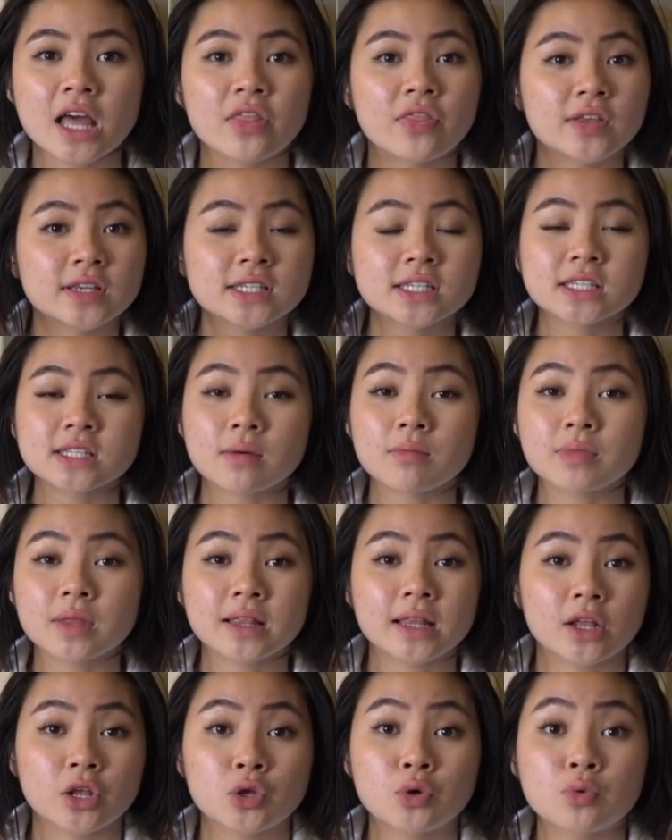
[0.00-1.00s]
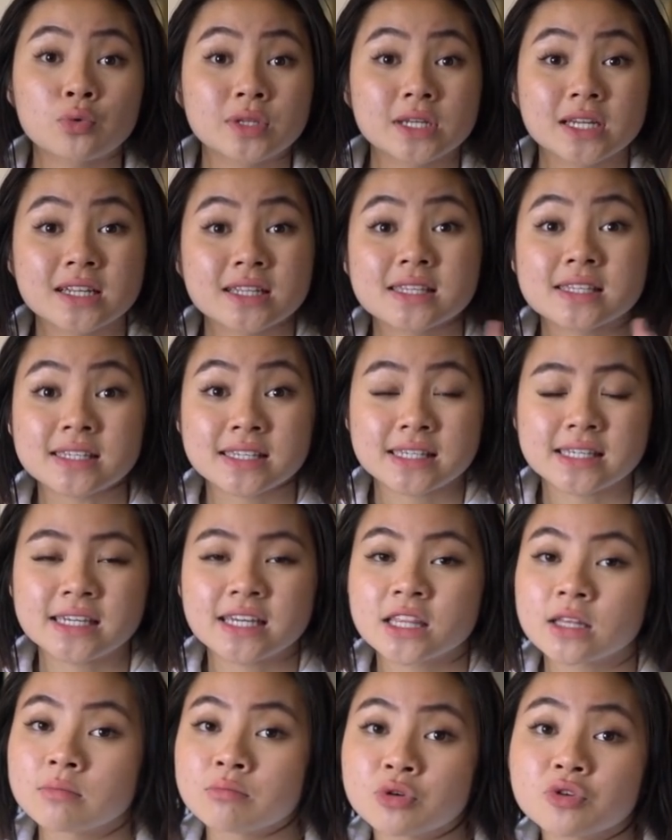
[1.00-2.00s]
this is something that you didn't see
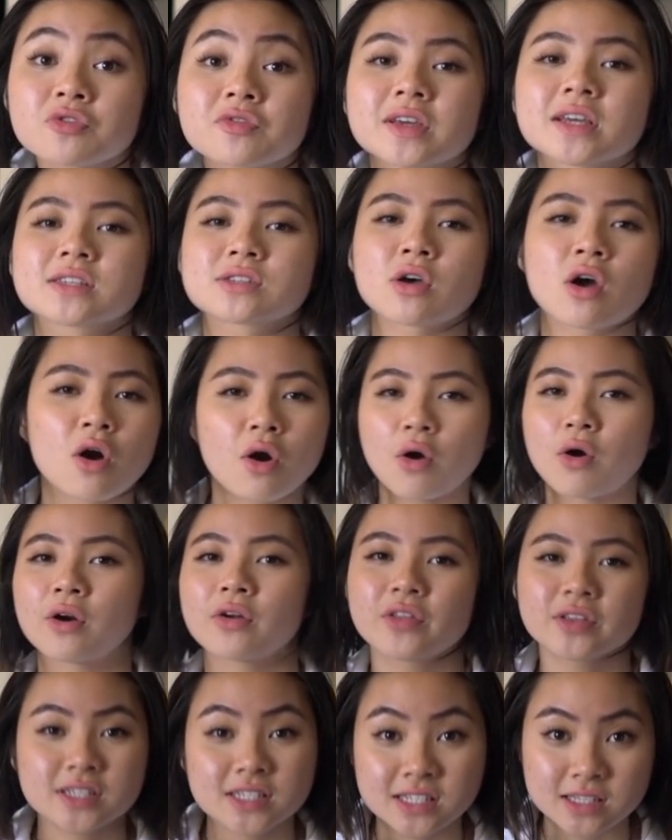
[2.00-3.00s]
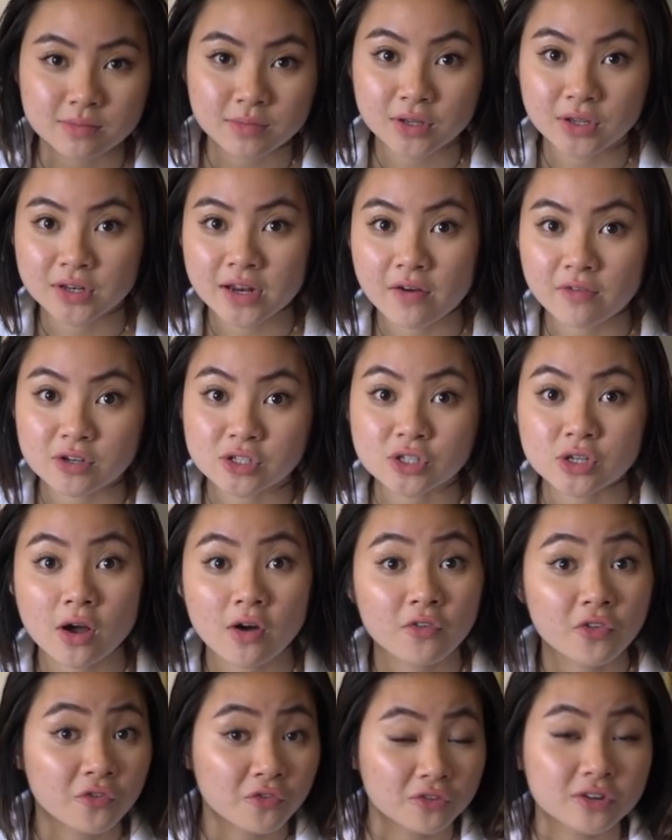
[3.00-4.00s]
in the movies, or this is something you never saw
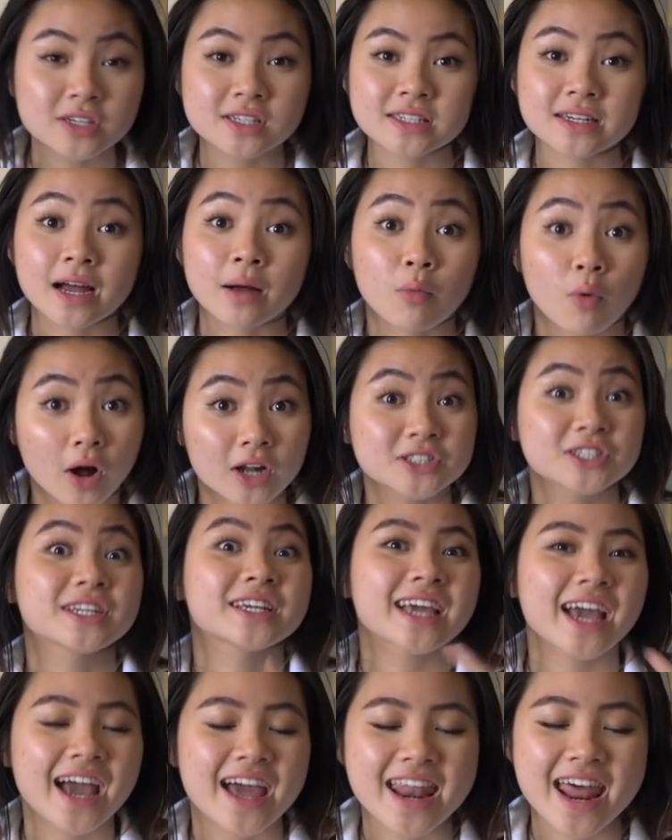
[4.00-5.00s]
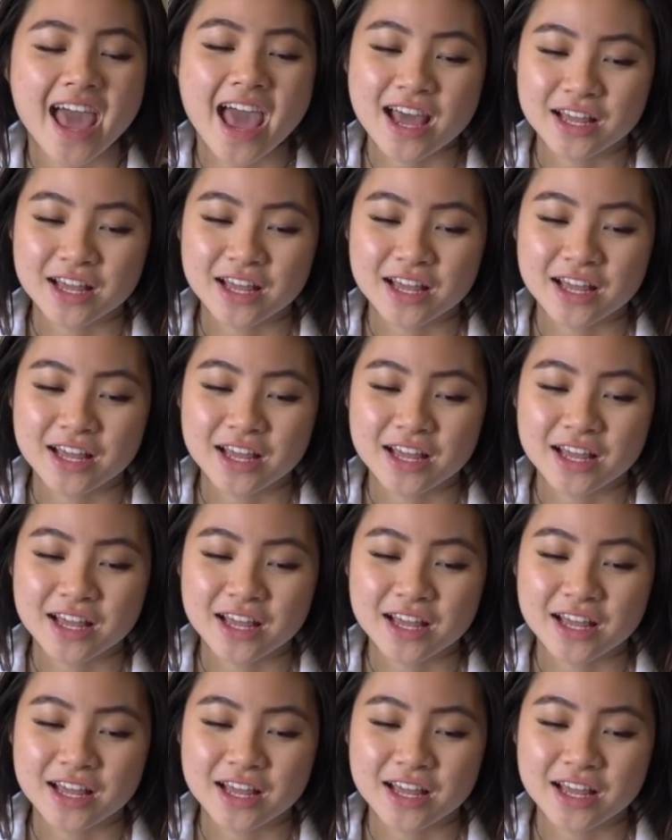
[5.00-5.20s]
for the first time, watch it again.